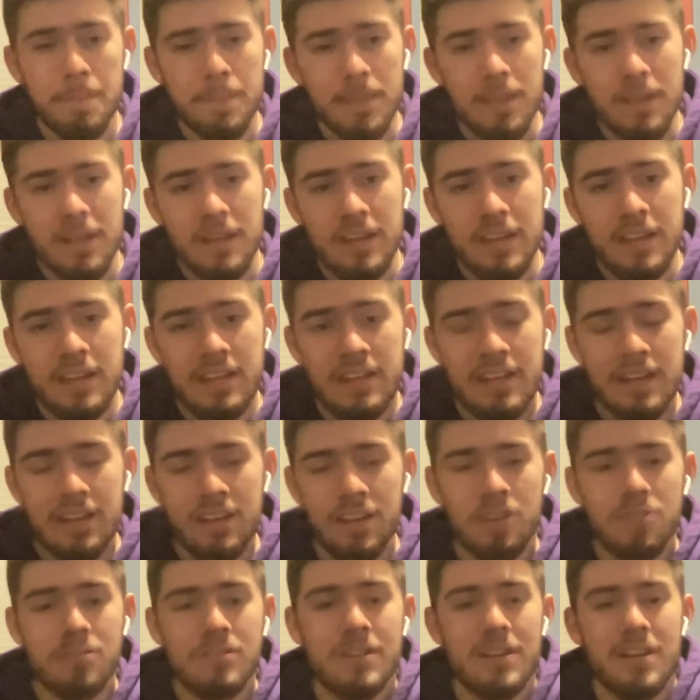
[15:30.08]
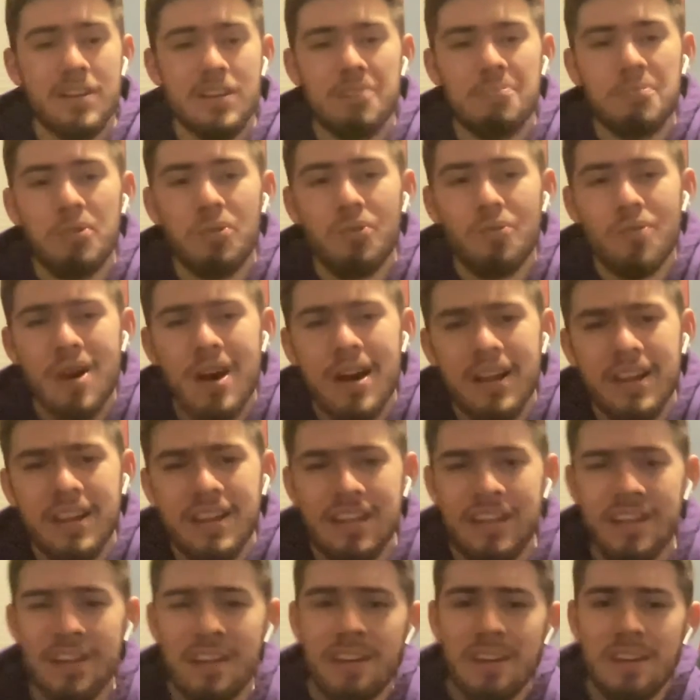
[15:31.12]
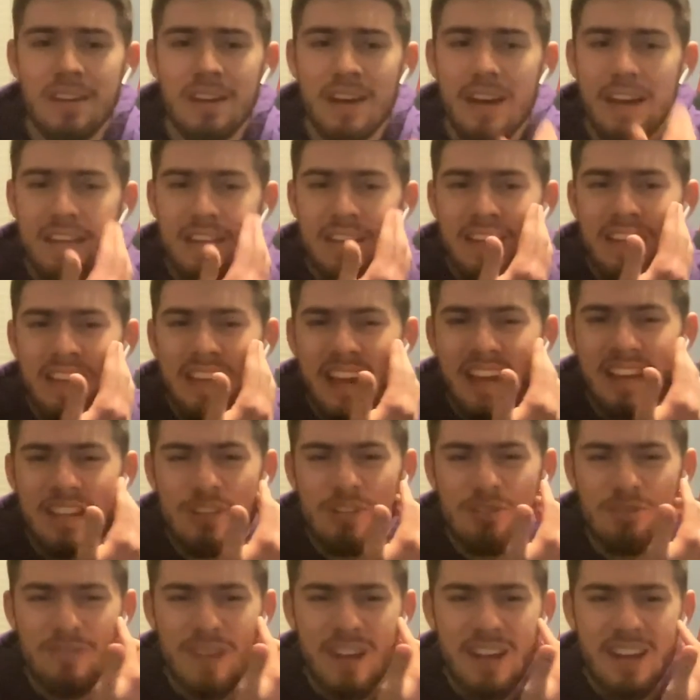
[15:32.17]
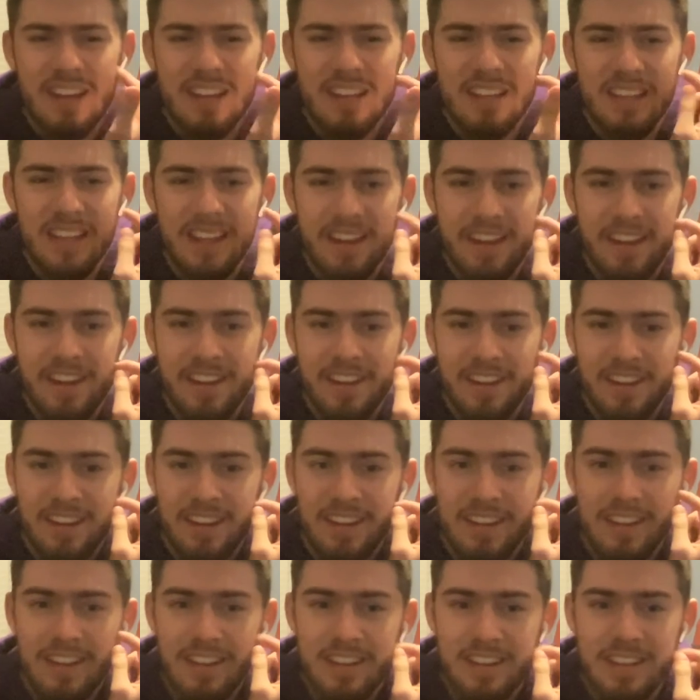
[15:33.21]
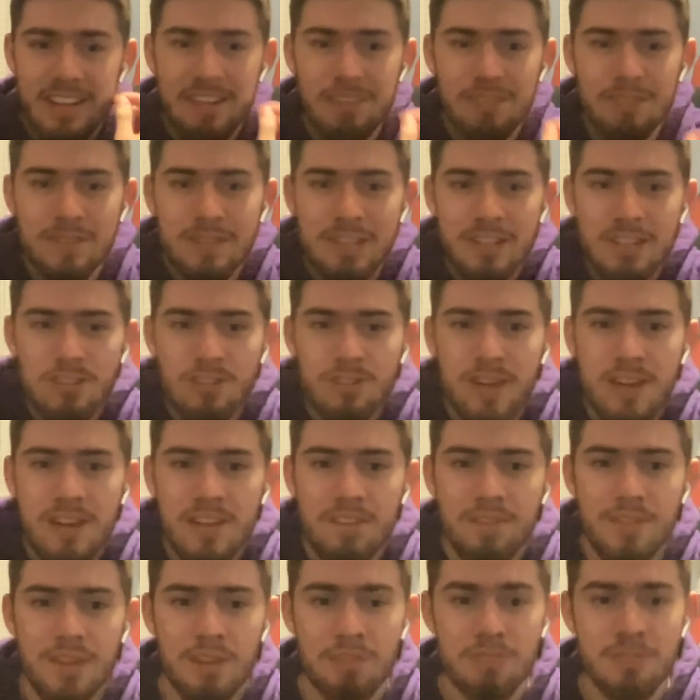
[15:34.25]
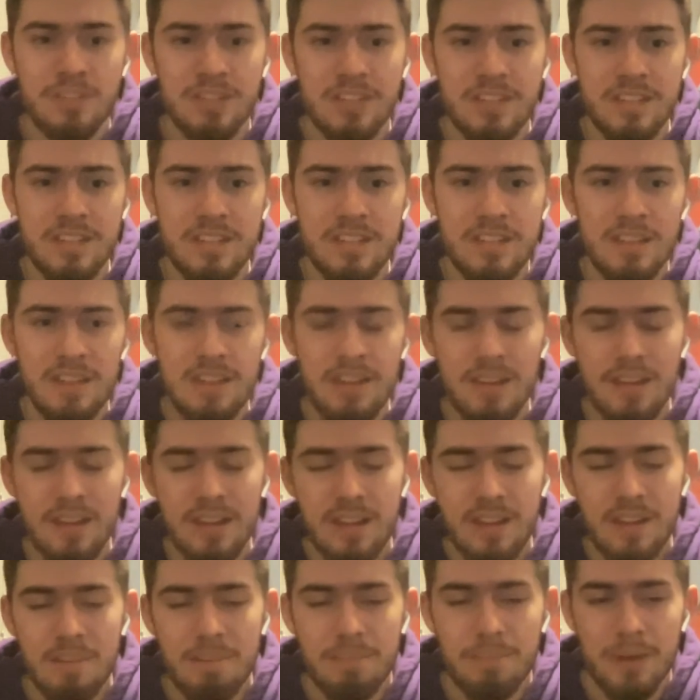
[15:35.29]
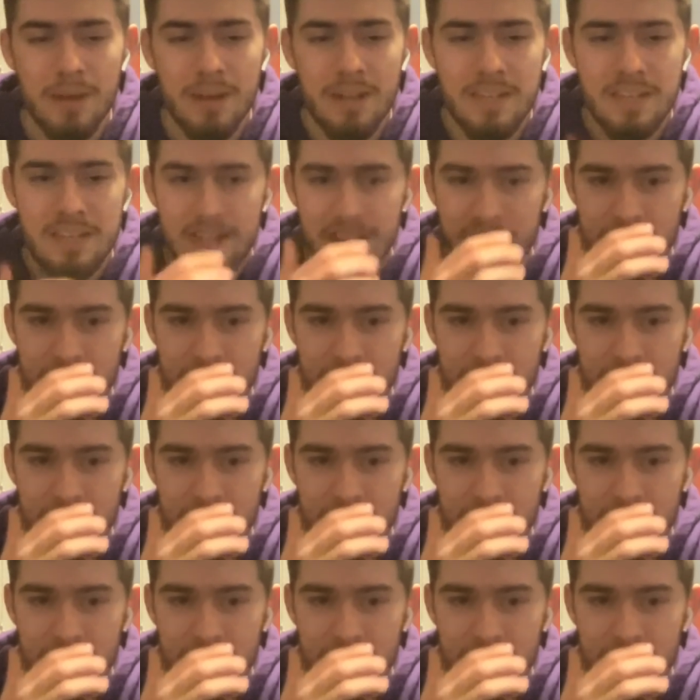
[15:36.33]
He then goes on to Milwaukee. I think he got traded there. I think it was a trade of coaches. But